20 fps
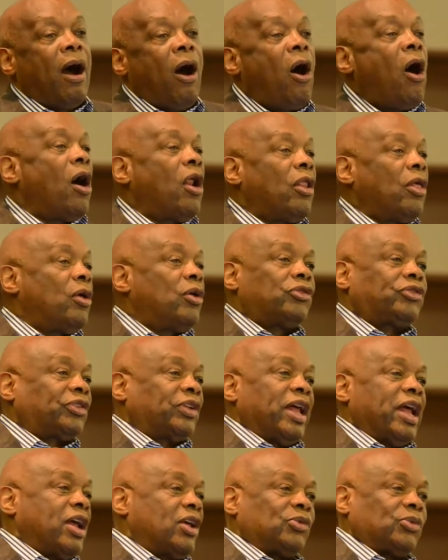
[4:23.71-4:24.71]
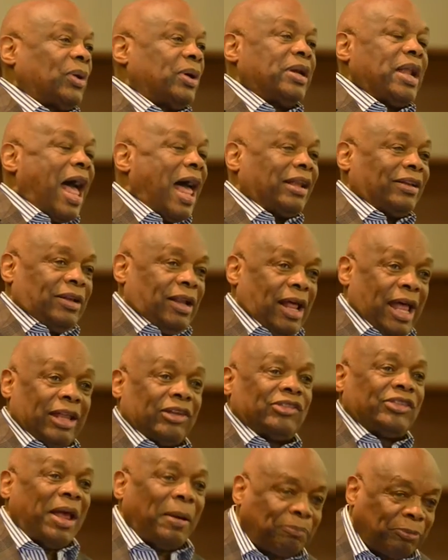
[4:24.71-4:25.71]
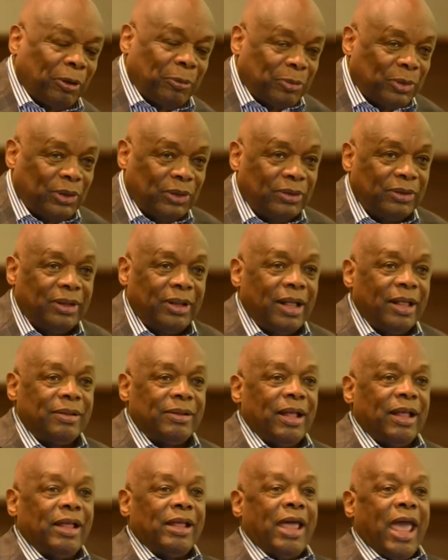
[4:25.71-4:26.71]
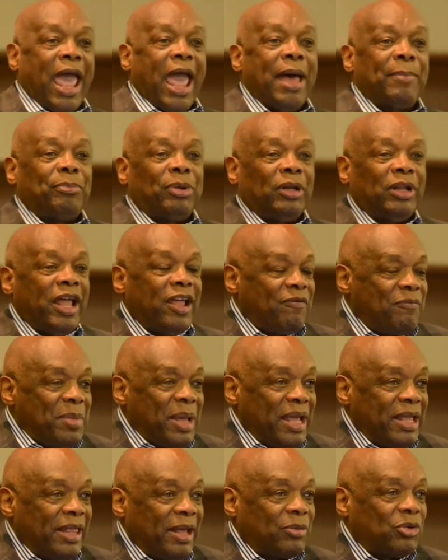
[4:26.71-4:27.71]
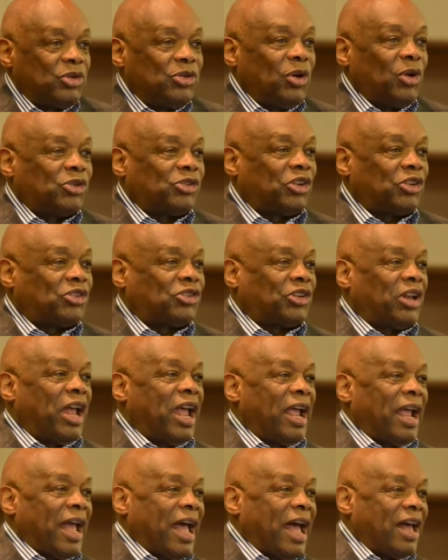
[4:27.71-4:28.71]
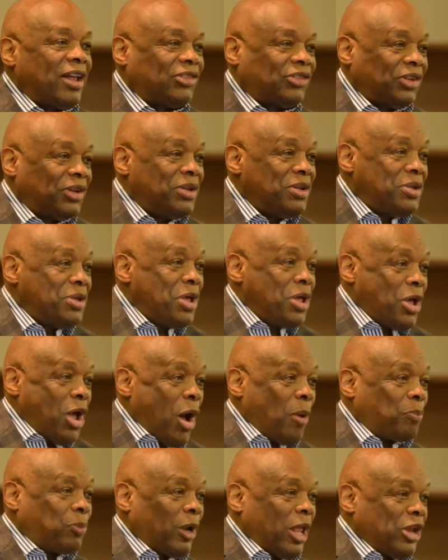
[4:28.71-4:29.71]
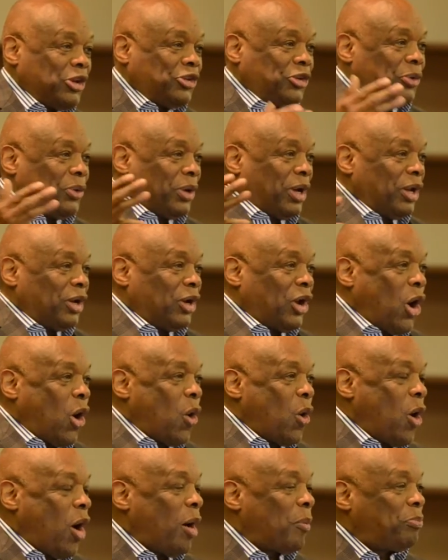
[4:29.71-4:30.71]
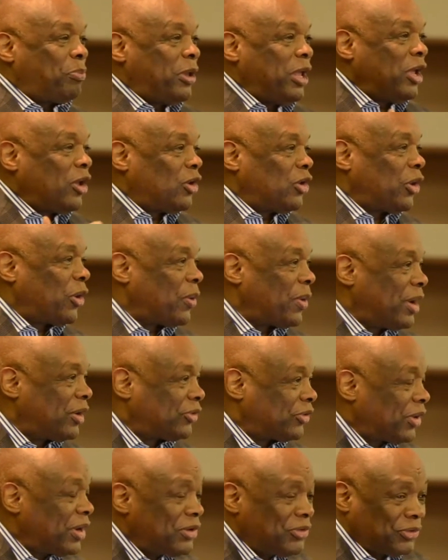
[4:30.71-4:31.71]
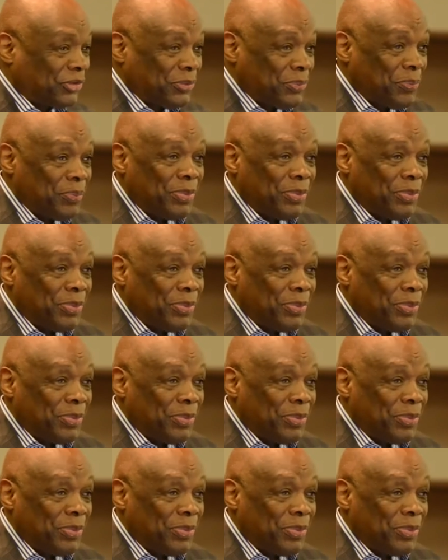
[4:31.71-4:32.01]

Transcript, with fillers: All those things were not acceptable. And believe me, there was no such thing as a place you can go appeal your interest